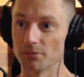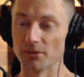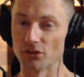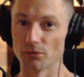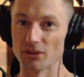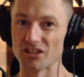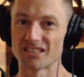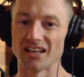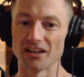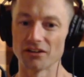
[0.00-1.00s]
Just because we're
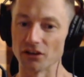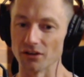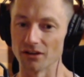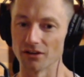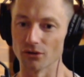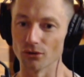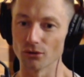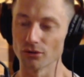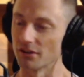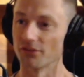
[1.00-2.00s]
sharing
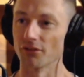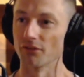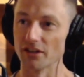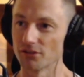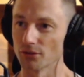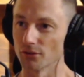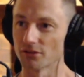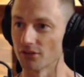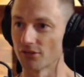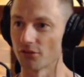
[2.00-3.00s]
all the different
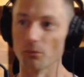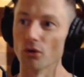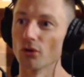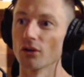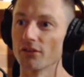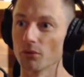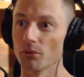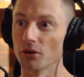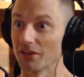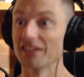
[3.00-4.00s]
resources from all over the
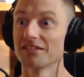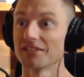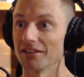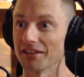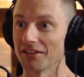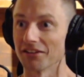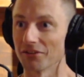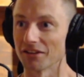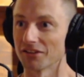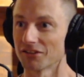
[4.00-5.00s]
world instantly,
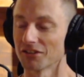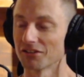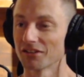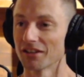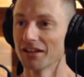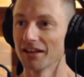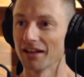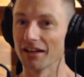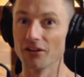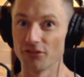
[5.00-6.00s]
it's just,
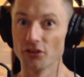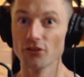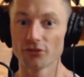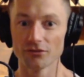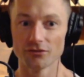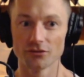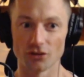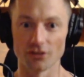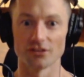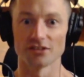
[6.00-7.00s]
and if you've
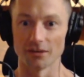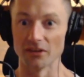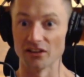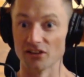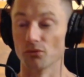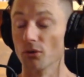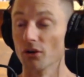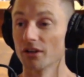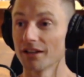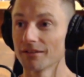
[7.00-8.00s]
got something that's
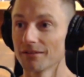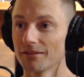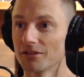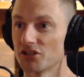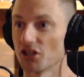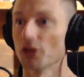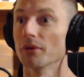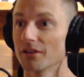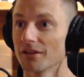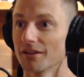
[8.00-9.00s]
working,
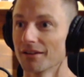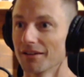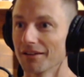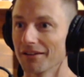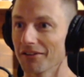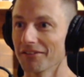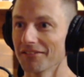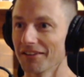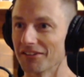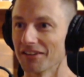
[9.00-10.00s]
show it.
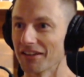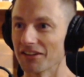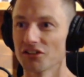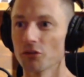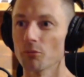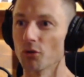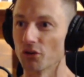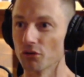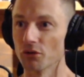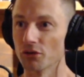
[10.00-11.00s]
There's no more
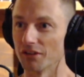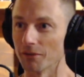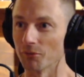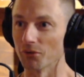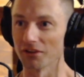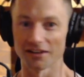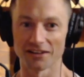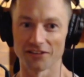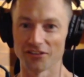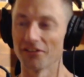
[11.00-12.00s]
gurus anymore.
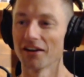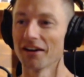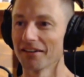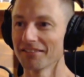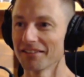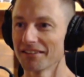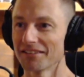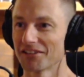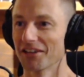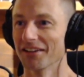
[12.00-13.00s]
Like if there are,
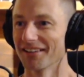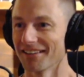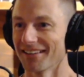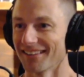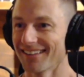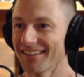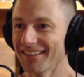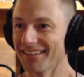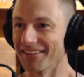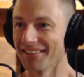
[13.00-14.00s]

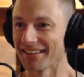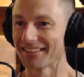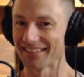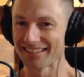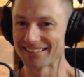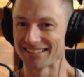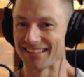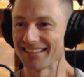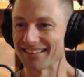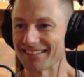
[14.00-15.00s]
let's
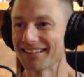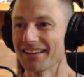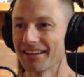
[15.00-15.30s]
see it.